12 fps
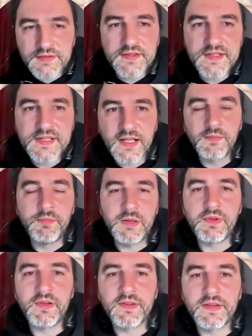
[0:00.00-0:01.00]
to tell
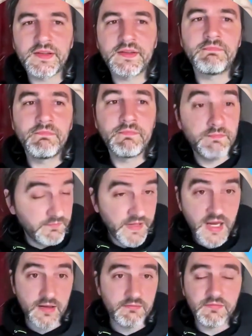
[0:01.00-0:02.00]
people that,
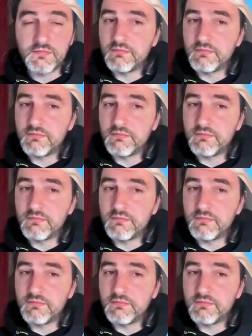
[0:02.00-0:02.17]
yeah,